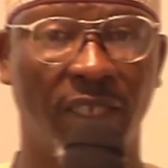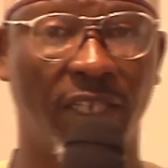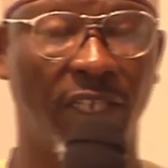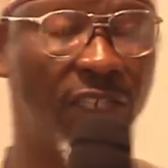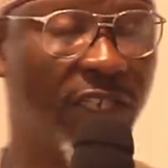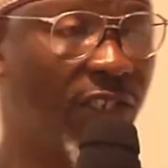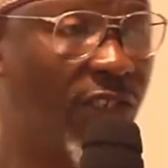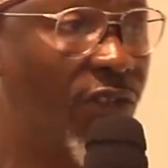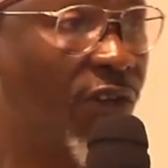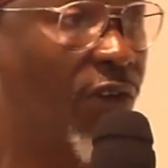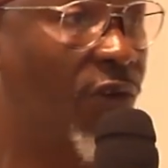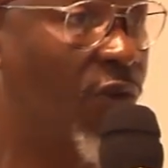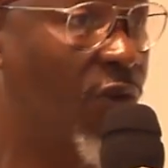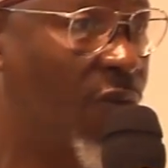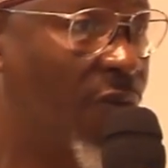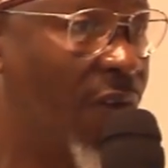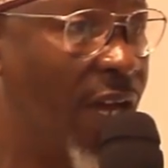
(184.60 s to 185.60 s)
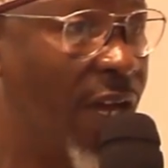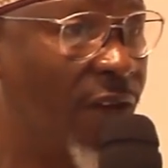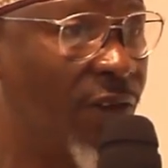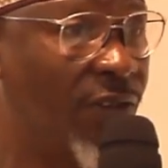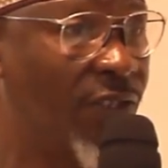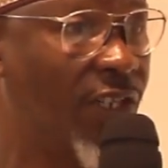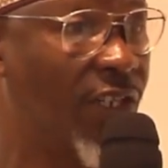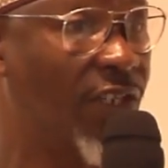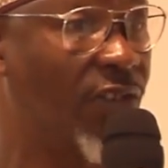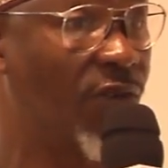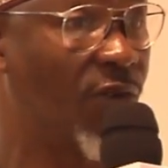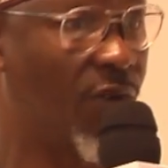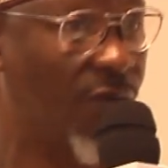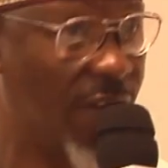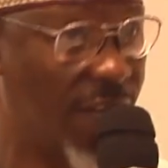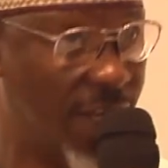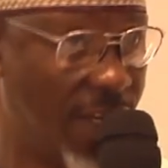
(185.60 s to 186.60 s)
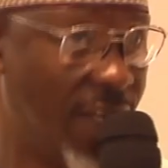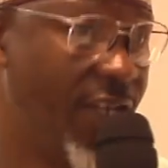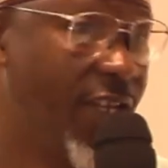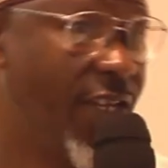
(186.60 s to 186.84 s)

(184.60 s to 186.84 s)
It is not over until it's over.